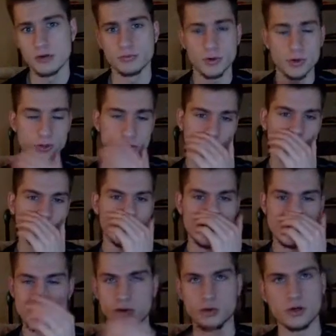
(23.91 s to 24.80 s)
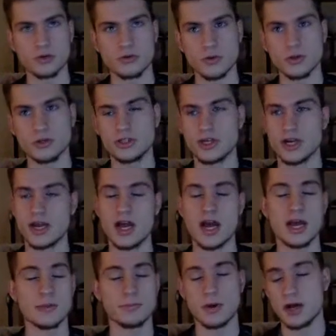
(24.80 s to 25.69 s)
Roshan,
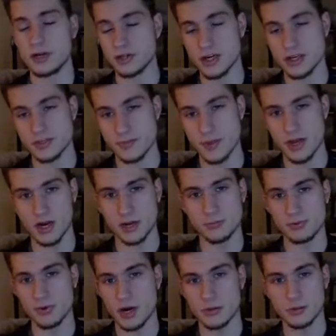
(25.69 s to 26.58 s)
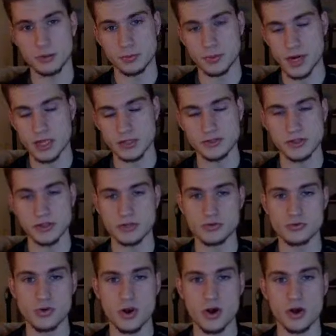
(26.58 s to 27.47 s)
I apologize, man, I probably pronounced
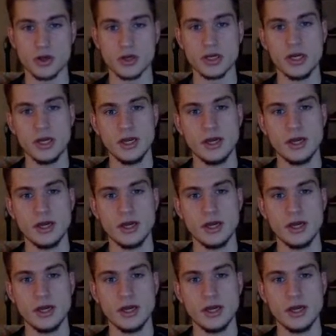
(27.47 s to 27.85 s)
this wrong,